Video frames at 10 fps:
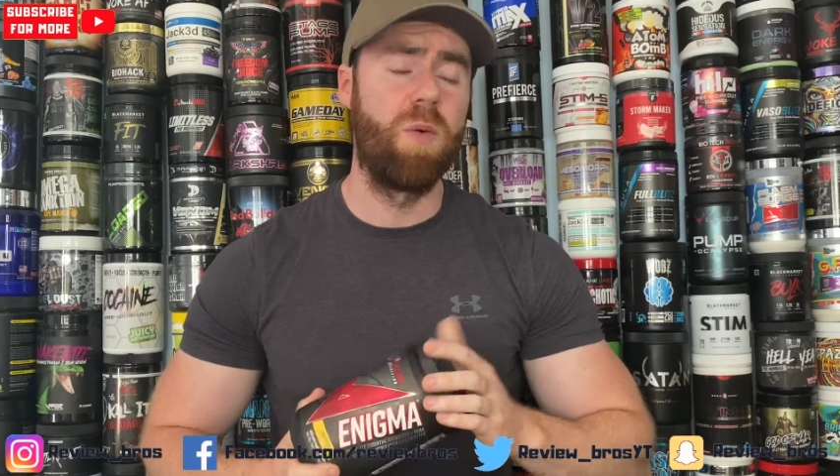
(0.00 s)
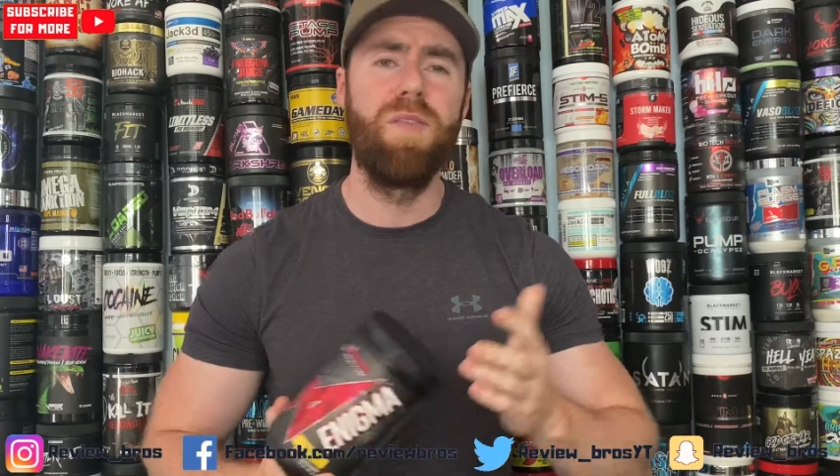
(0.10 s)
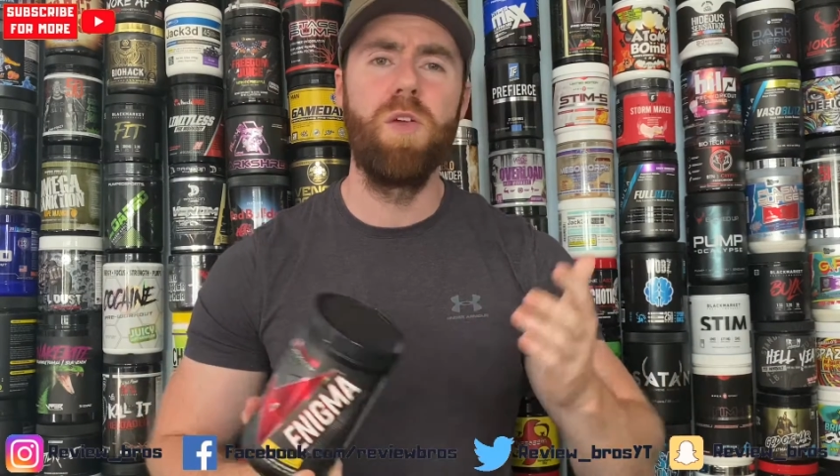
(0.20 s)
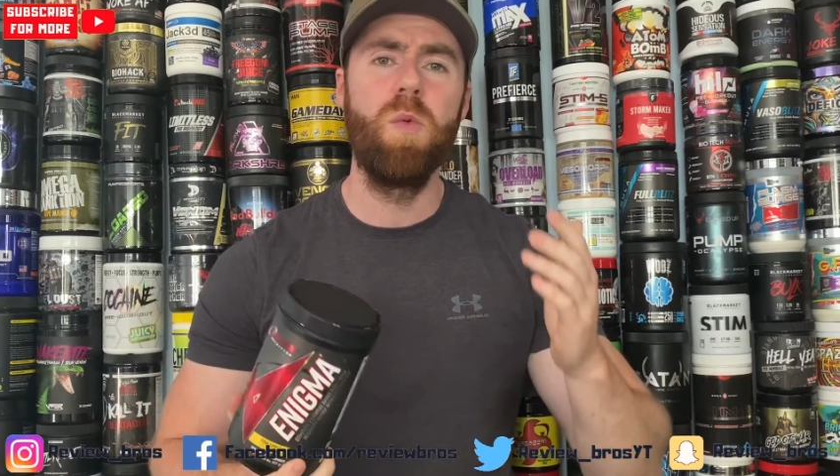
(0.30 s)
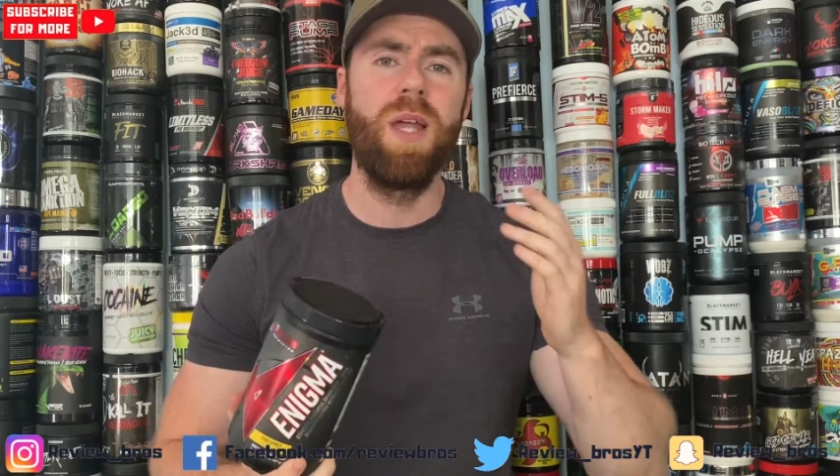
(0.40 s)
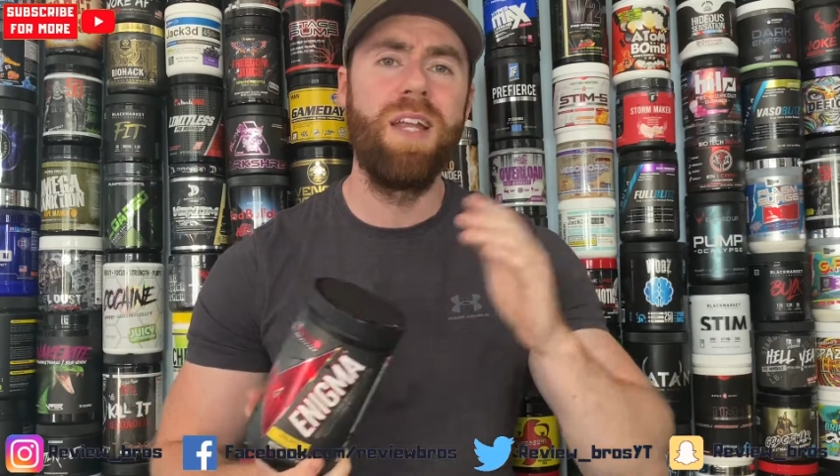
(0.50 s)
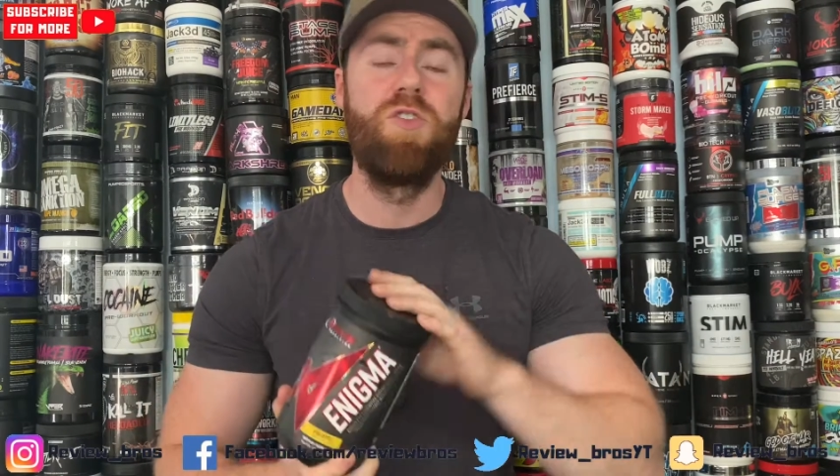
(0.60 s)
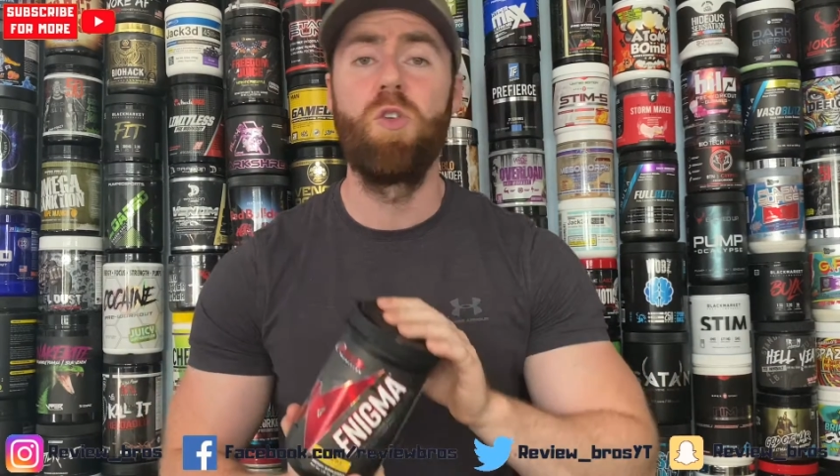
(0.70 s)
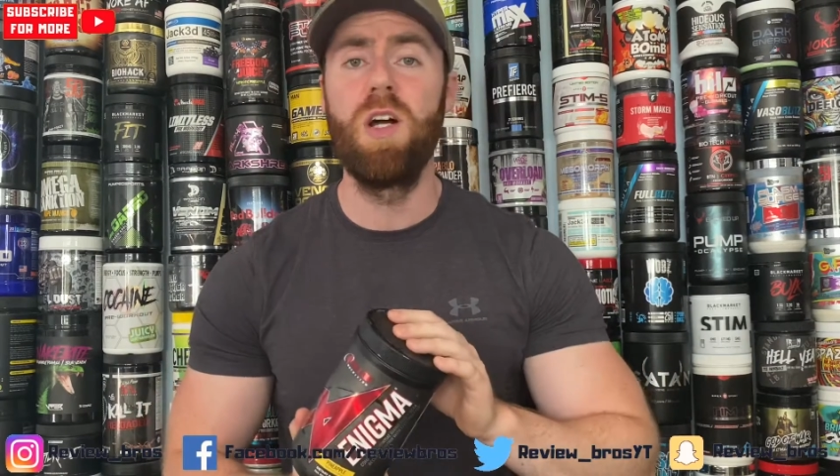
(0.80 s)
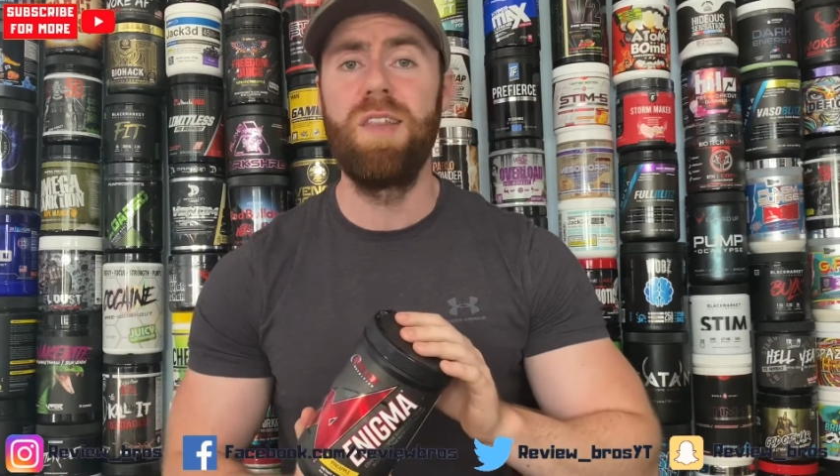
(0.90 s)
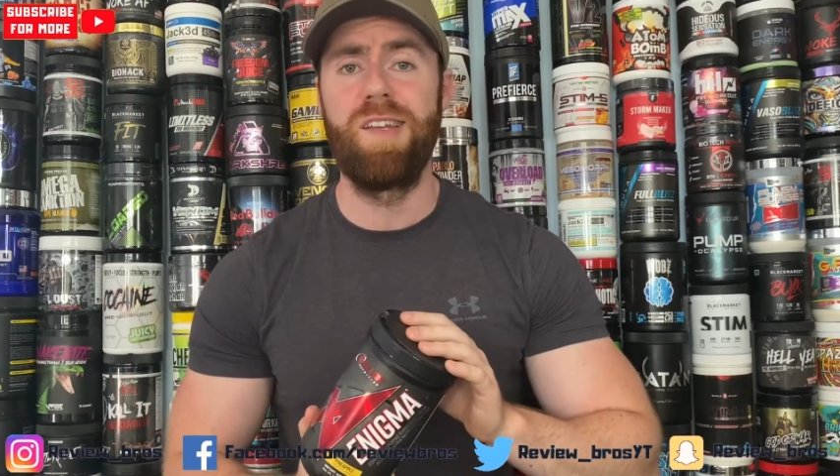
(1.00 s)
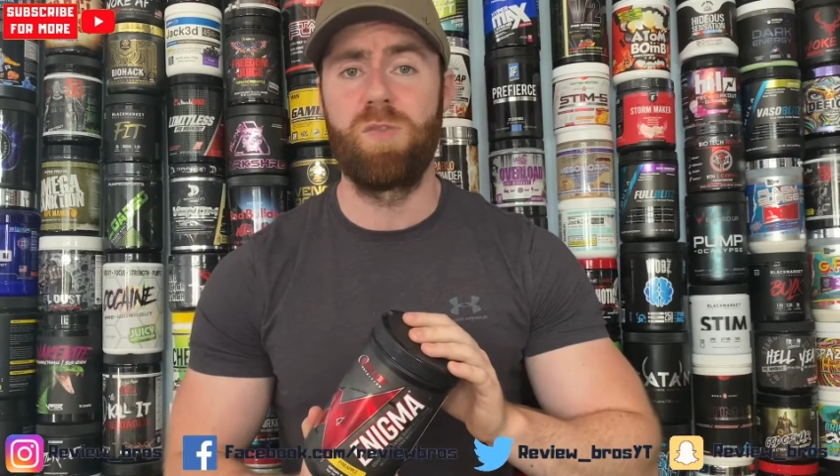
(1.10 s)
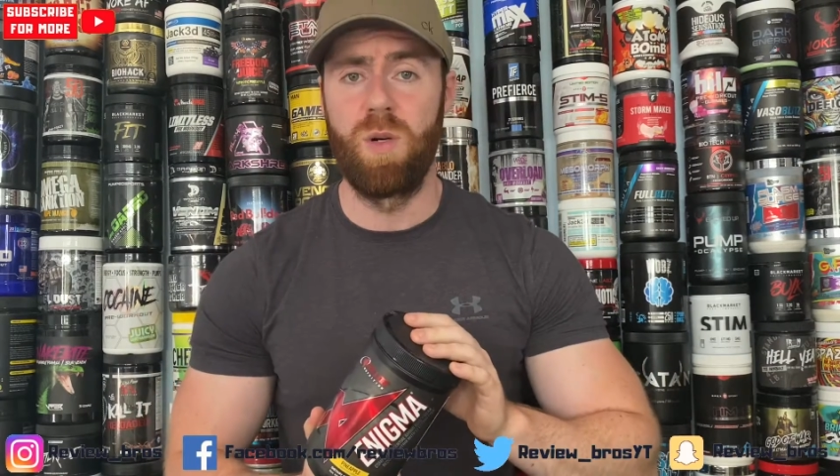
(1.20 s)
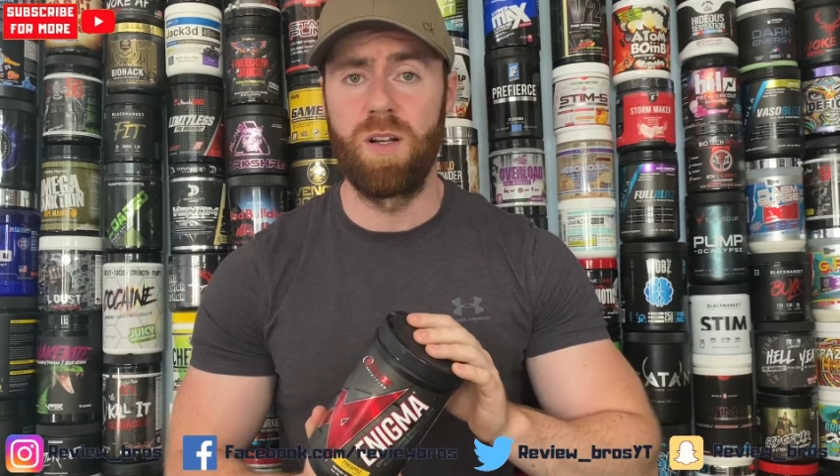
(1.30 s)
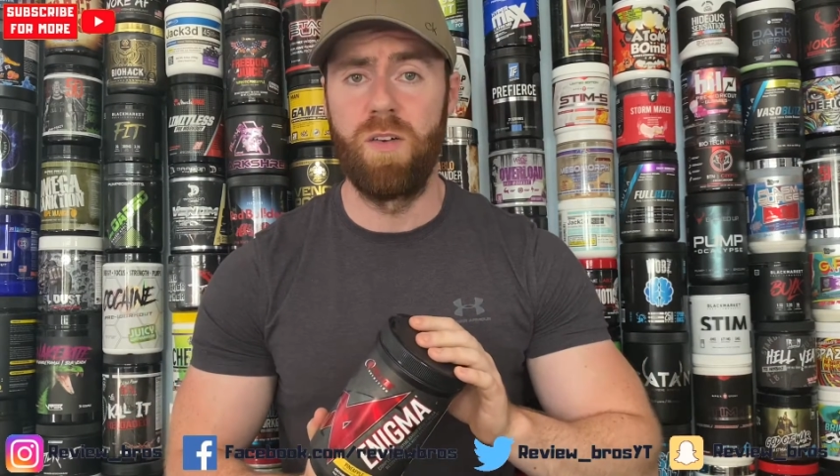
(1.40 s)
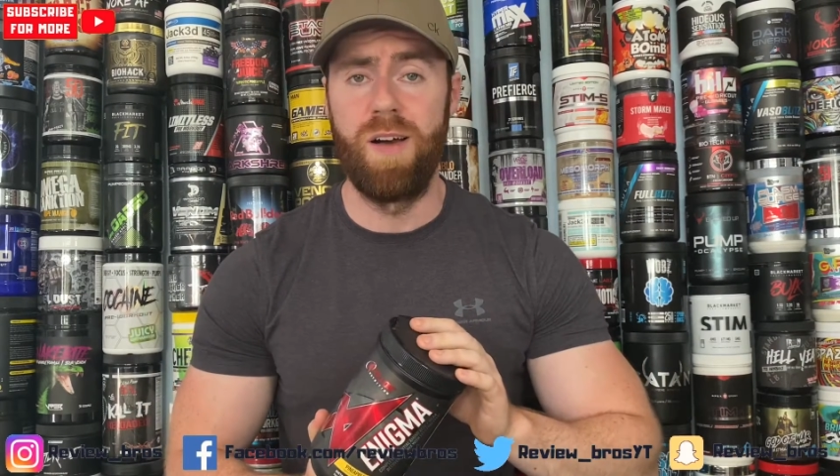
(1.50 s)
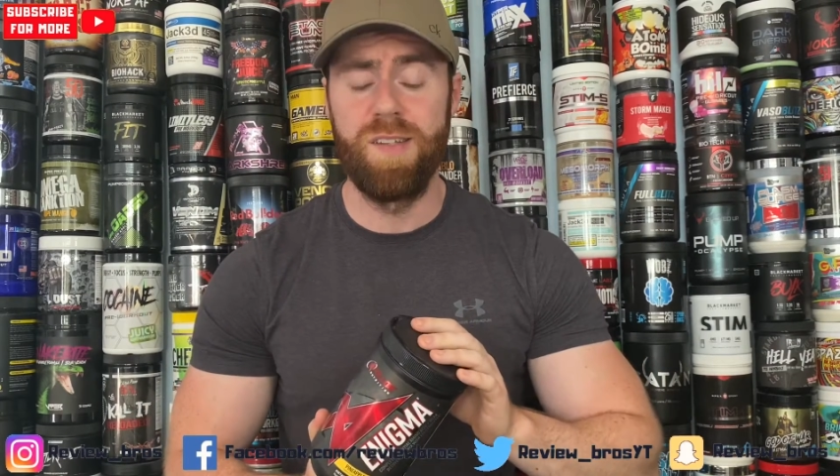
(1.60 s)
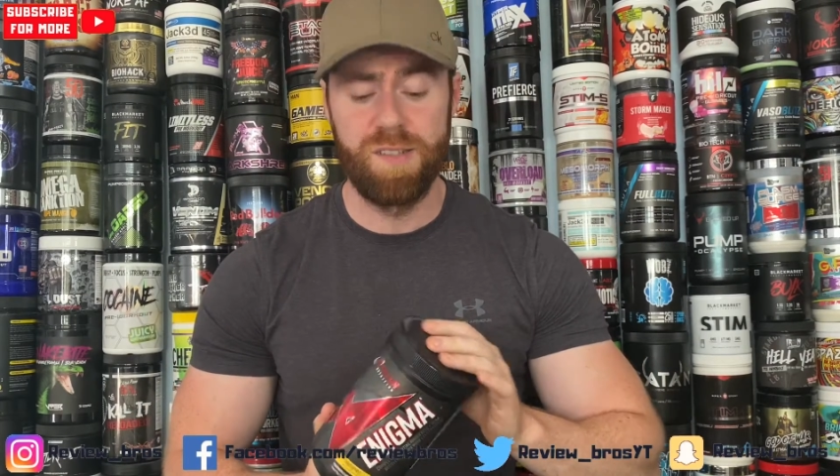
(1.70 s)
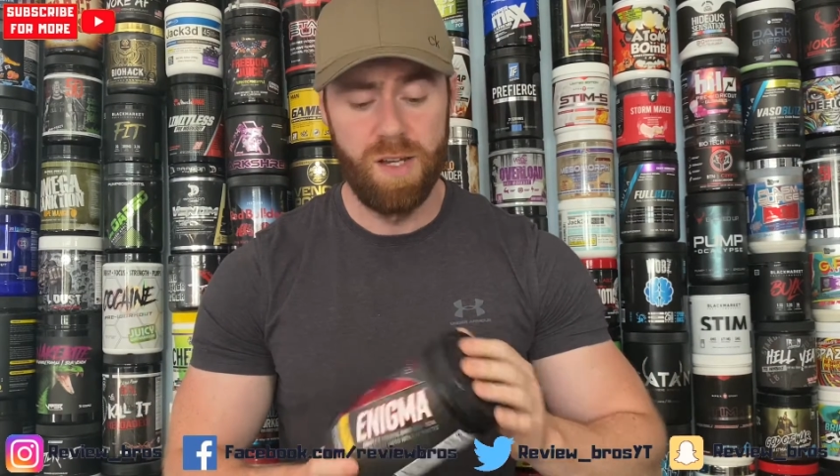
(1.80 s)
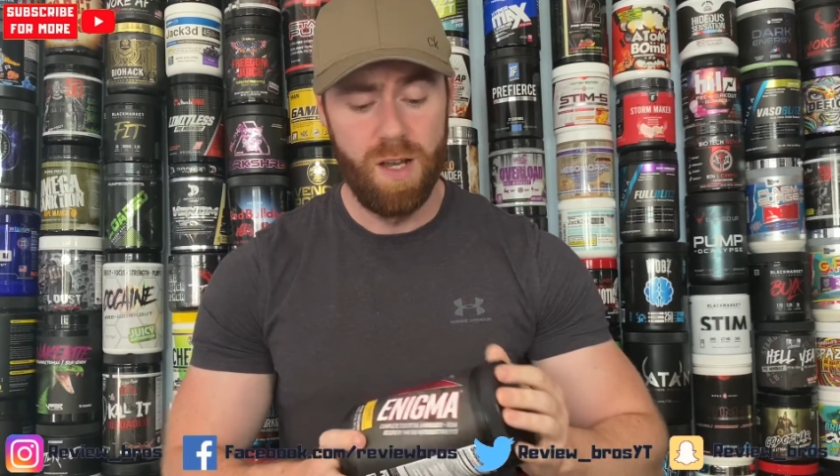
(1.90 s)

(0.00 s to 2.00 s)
If you enjoyed this one, guys,